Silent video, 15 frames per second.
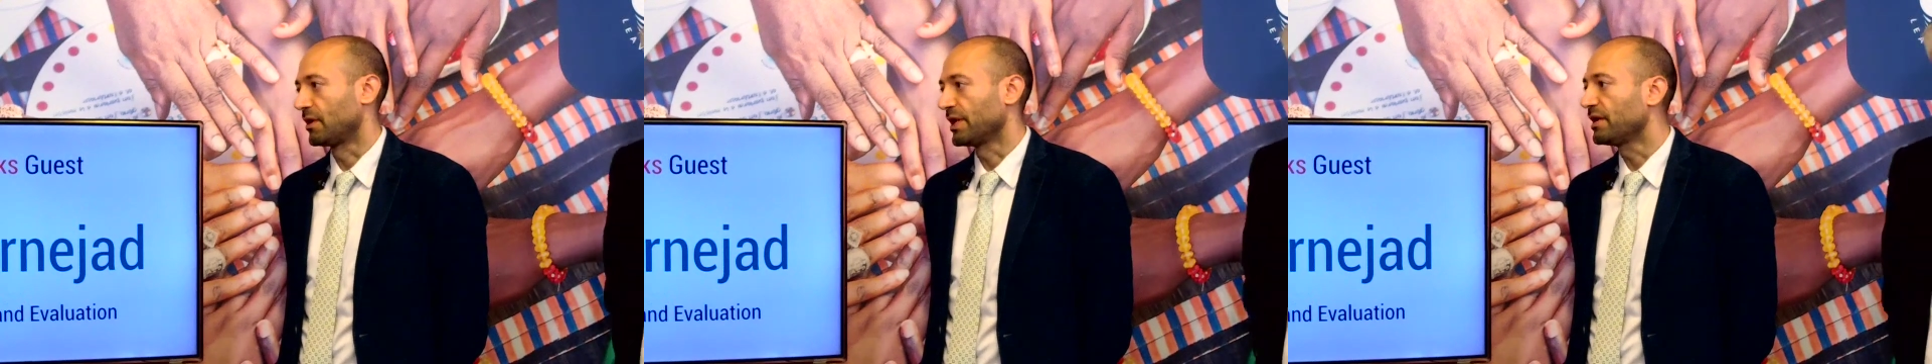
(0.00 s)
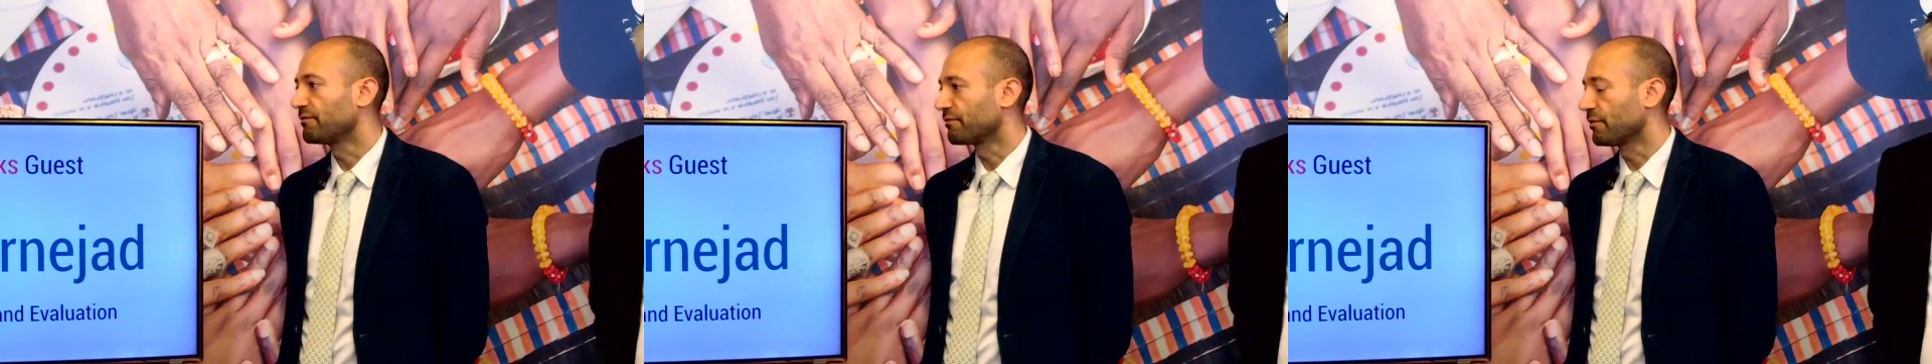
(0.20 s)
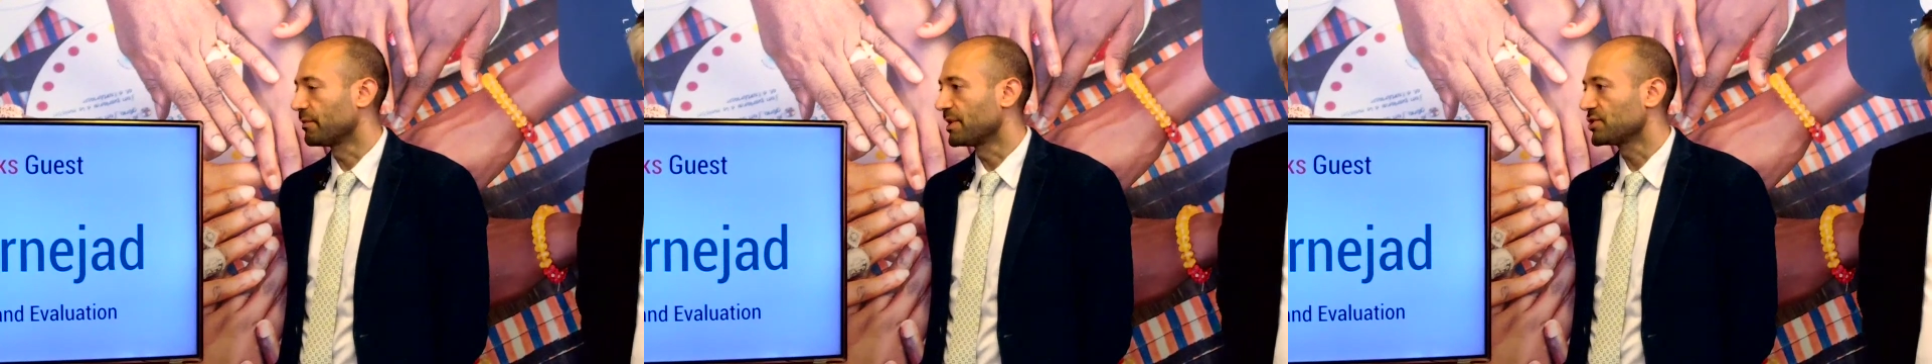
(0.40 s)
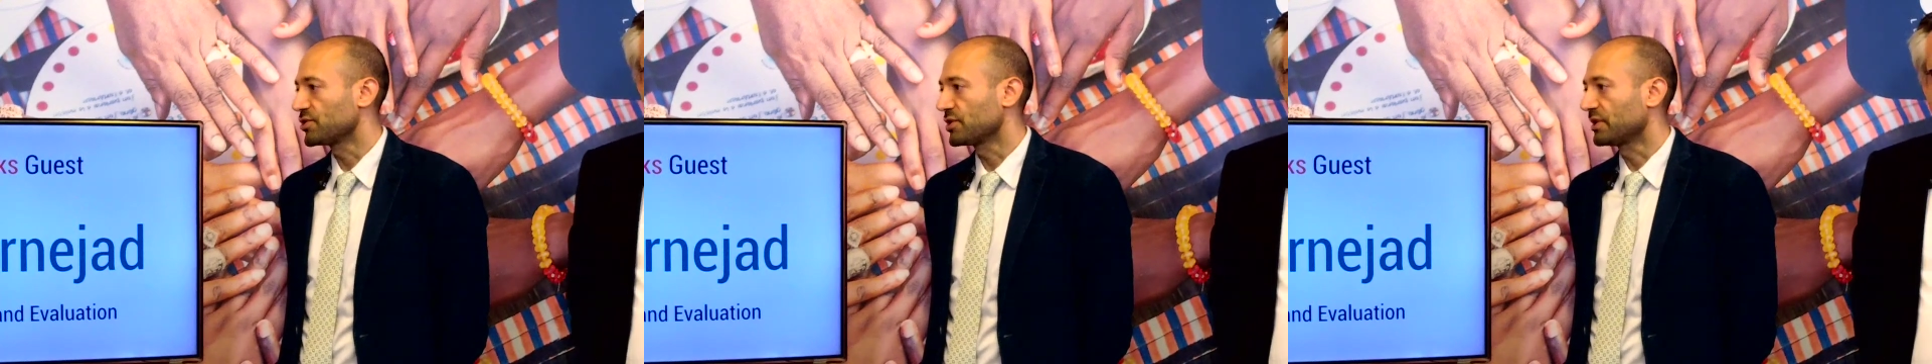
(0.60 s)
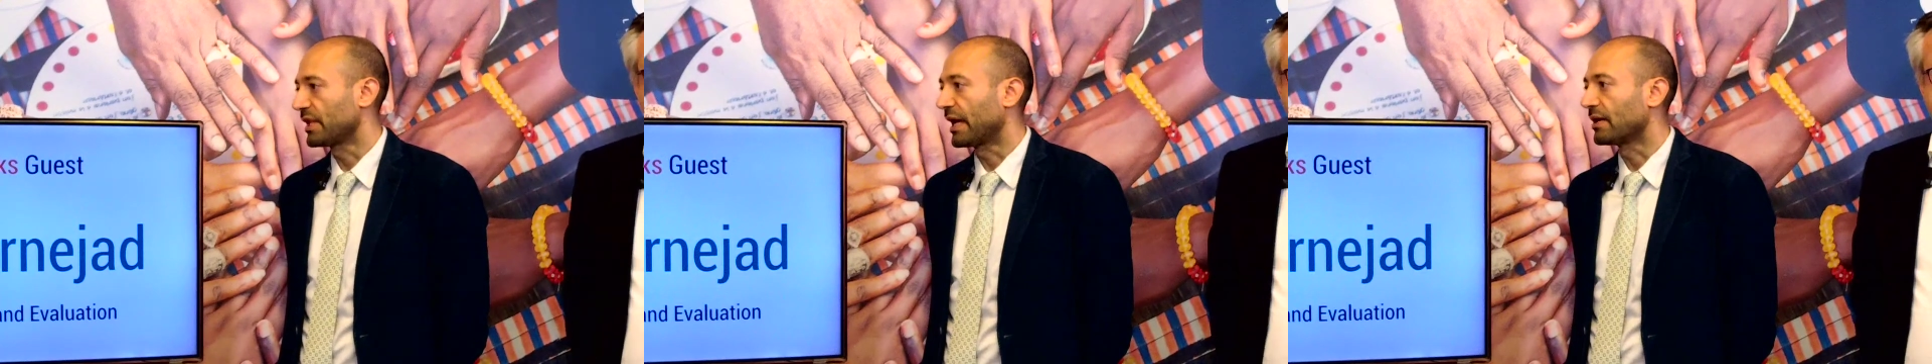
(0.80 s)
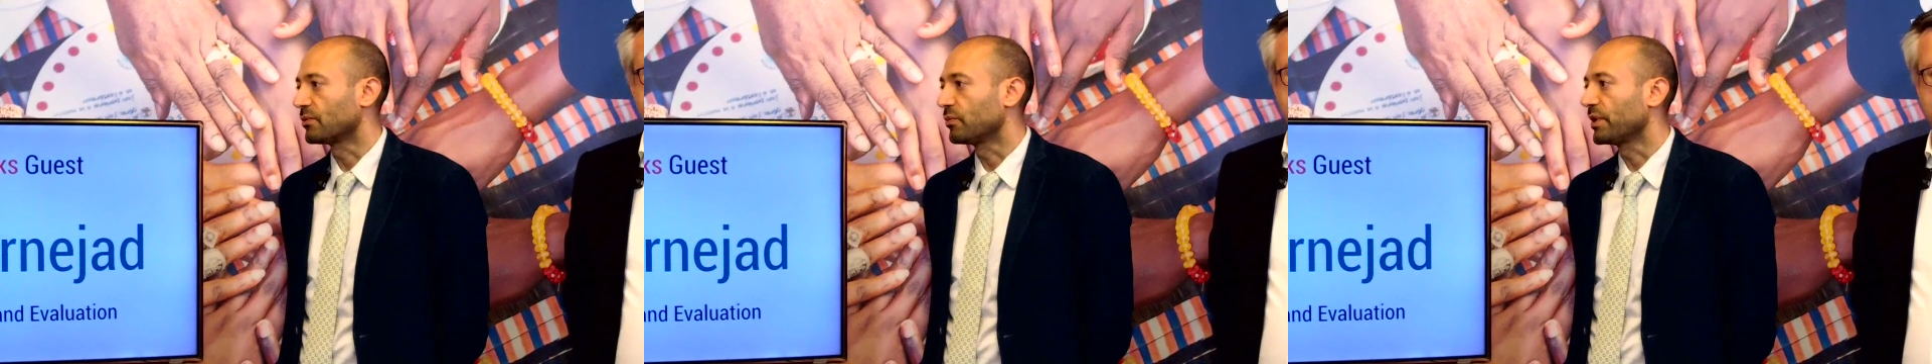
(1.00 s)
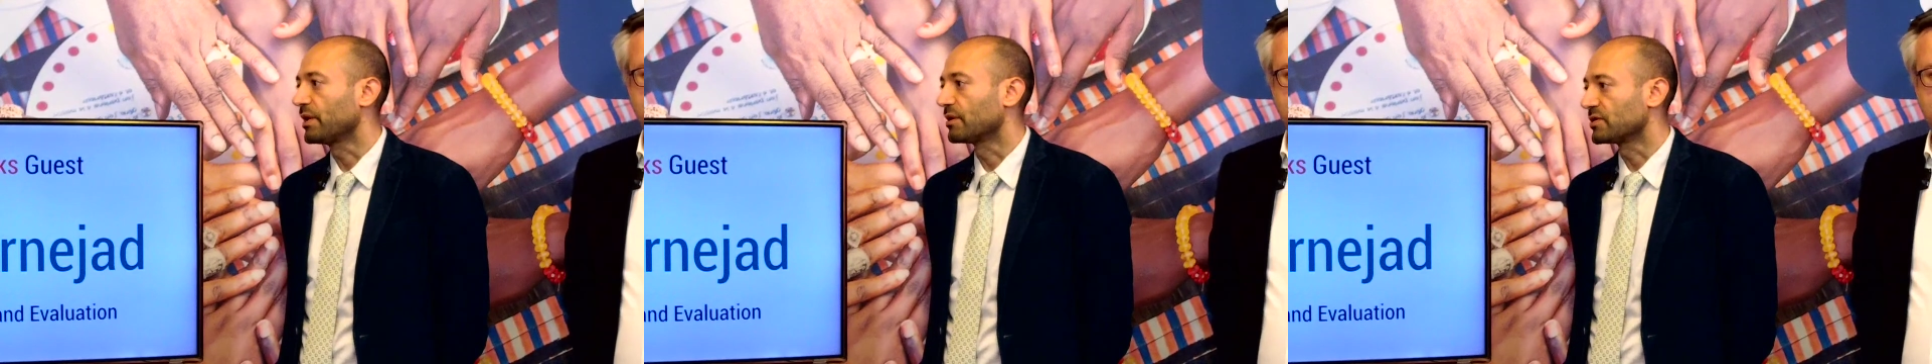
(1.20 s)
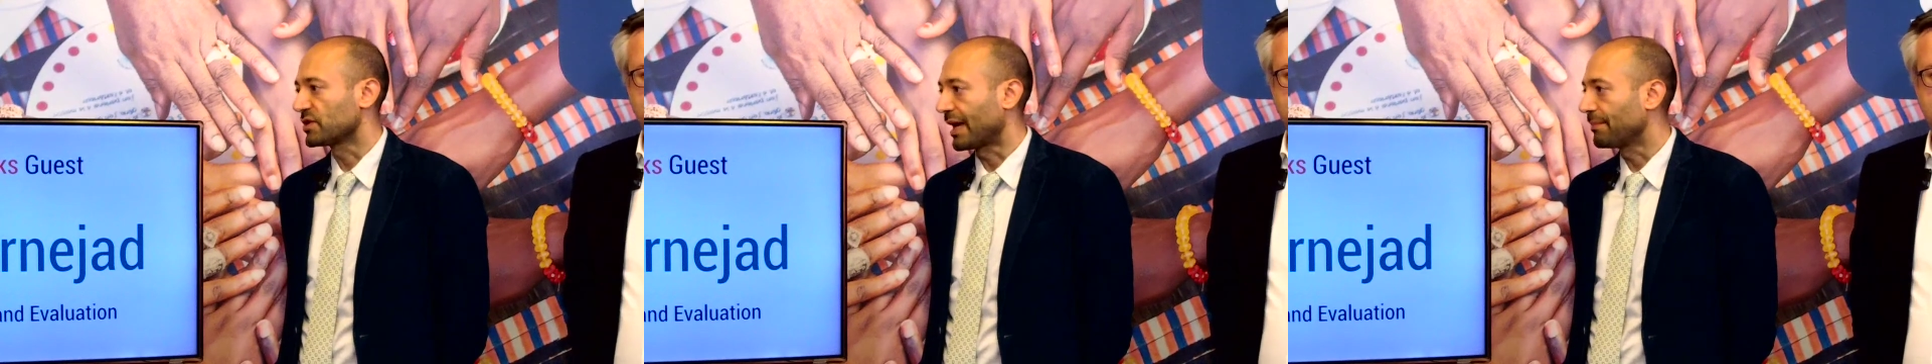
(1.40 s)
information that we
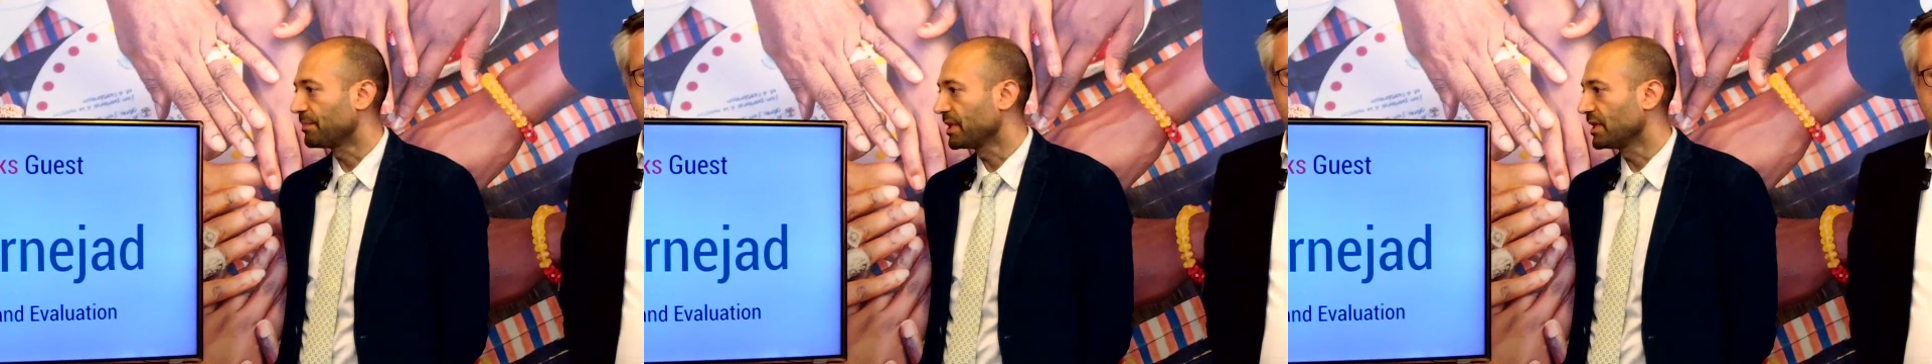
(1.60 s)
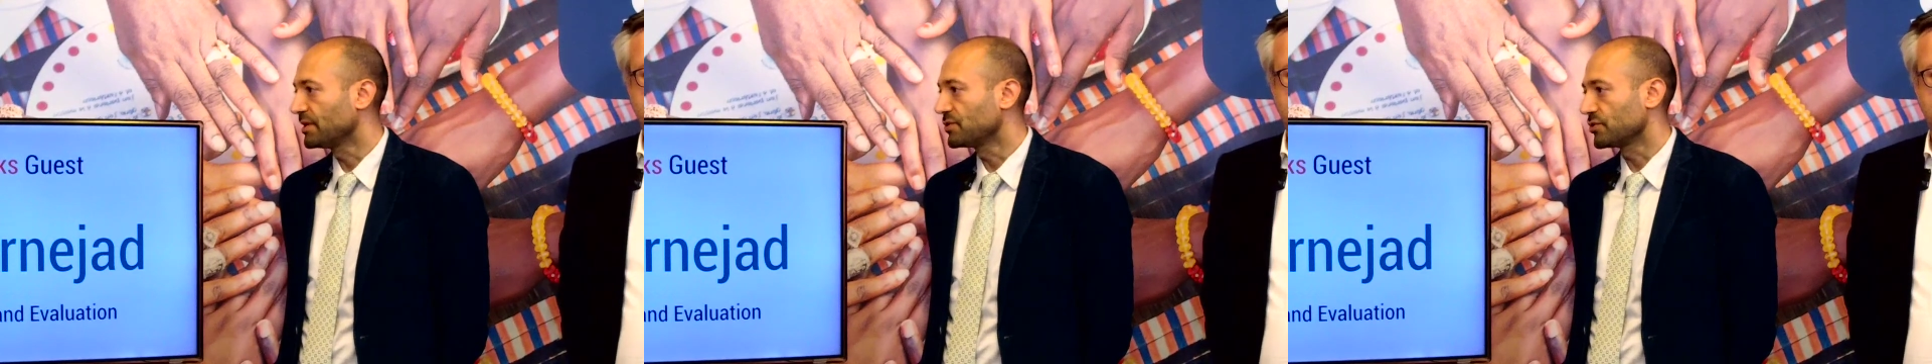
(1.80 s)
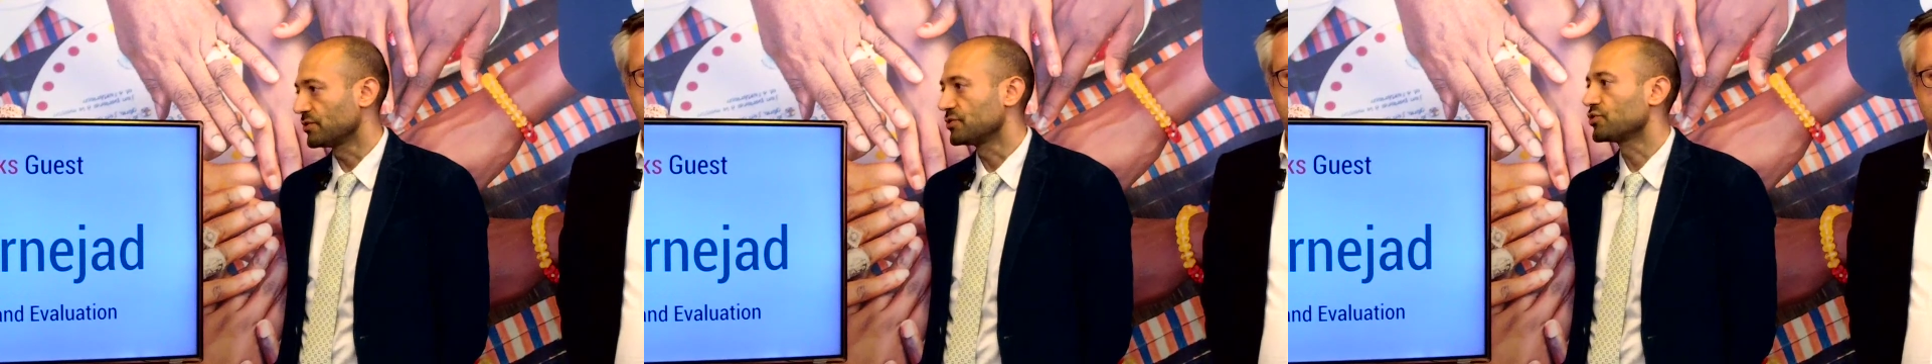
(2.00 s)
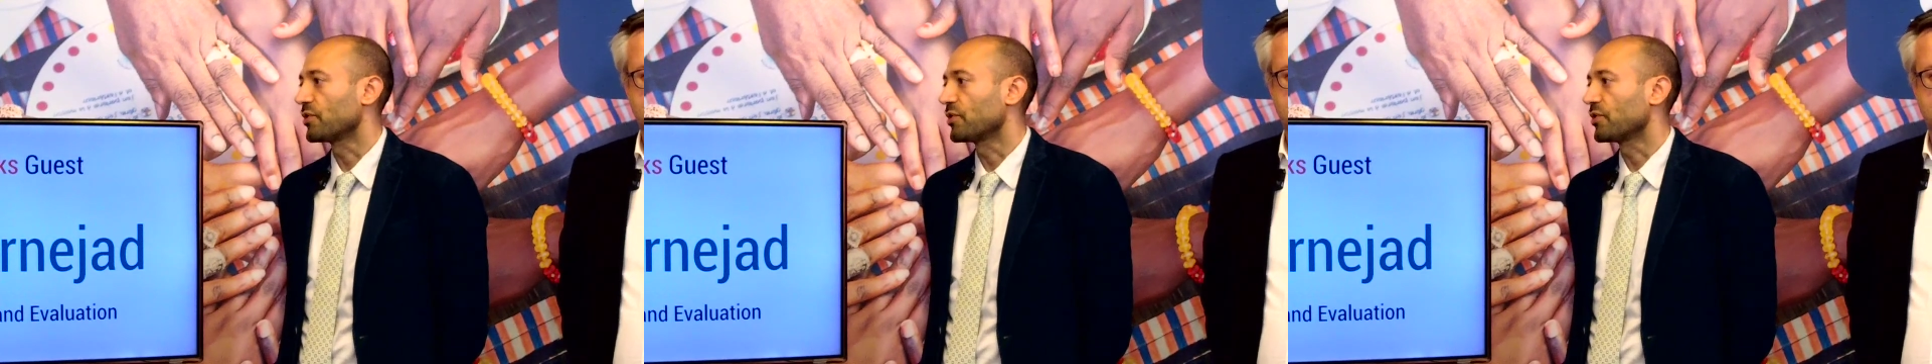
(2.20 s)
are tapping into,